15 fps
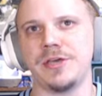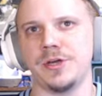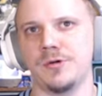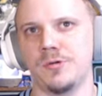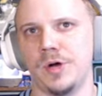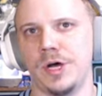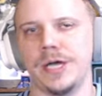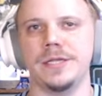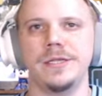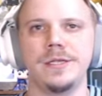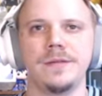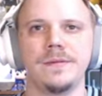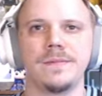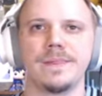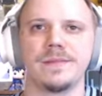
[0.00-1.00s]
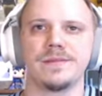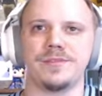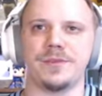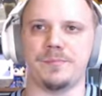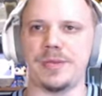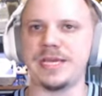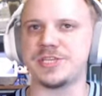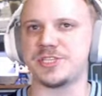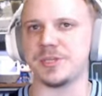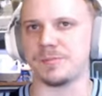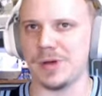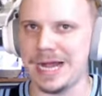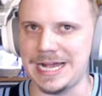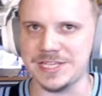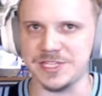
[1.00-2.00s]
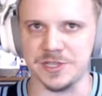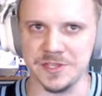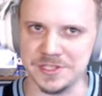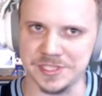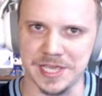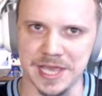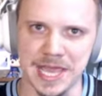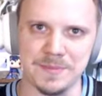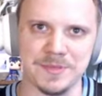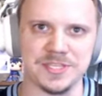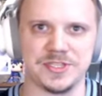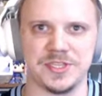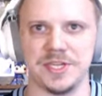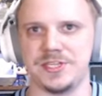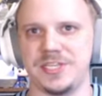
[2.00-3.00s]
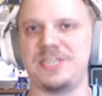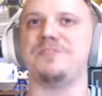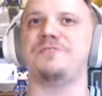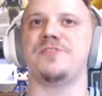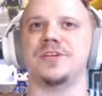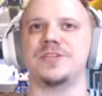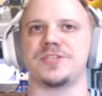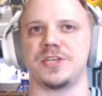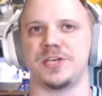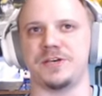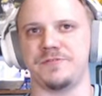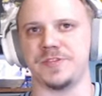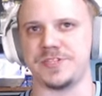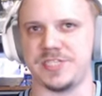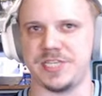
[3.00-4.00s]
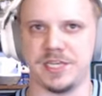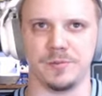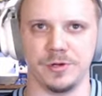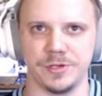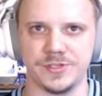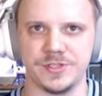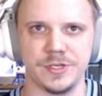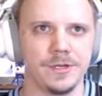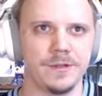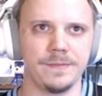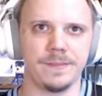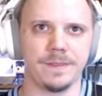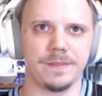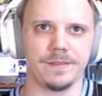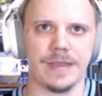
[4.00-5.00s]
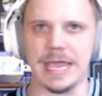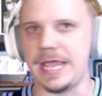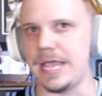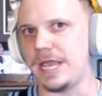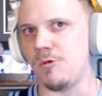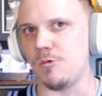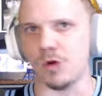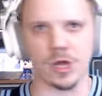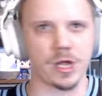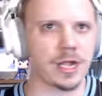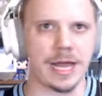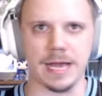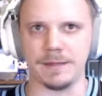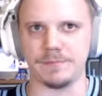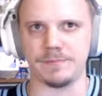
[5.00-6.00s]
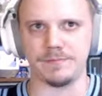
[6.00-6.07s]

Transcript: you what, the big surprise of this game is the defense of the T-Birds. They were not